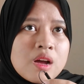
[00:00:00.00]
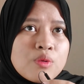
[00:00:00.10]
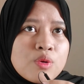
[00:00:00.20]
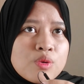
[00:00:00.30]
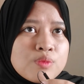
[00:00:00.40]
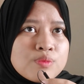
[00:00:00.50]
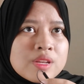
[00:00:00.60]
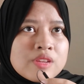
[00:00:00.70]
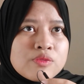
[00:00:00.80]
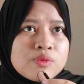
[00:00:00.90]
our own
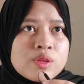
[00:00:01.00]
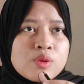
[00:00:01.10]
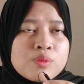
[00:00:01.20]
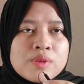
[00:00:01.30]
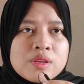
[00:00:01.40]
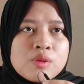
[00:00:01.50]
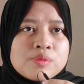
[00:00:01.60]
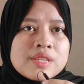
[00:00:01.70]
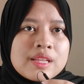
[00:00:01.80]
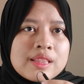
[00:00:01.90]
belief without being
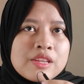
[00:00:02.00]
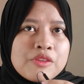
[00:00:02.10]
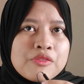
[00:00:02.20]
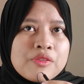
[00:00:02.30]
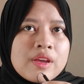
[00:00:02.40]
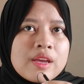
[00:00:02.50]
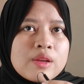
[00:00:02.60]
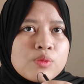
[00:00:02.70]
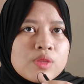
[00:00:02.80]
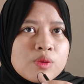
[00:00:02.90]
objective
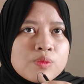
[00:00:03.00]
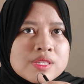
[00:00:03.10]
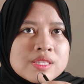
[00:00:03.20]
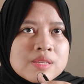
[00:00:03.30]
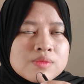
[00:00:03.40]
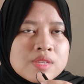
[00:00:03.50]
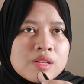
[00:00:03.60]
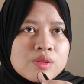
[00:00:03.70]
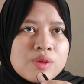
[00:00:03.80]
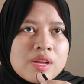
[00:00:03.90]
and without being
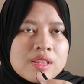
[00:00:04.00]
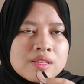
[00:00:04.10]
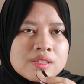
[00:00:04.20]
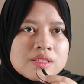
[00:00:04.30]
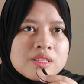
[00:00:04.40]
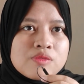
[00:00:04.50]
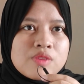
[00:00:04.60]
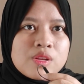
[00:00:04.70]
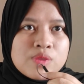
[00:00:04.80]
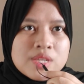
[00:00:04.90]
subject to ethical
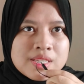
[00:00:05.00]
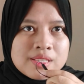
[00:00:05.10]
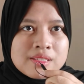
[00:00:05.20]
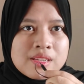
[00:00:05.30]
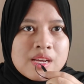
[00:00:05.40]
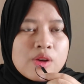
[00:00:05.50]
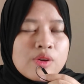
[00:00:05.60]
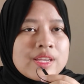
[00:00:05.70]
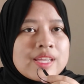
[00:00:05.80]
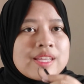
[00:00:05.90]
evaluation.
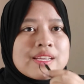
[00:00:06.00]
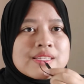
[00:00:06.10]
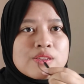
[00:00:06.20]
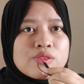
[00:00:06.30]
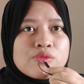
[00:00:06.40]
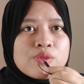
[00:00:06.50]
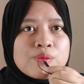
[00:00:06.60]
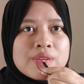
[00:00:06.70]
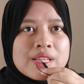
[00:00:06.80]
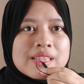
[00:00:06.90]
Okay, that's all
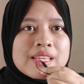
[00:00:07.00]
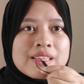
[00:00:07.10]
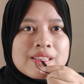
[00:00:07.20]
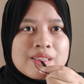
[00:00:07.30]
from me. Thank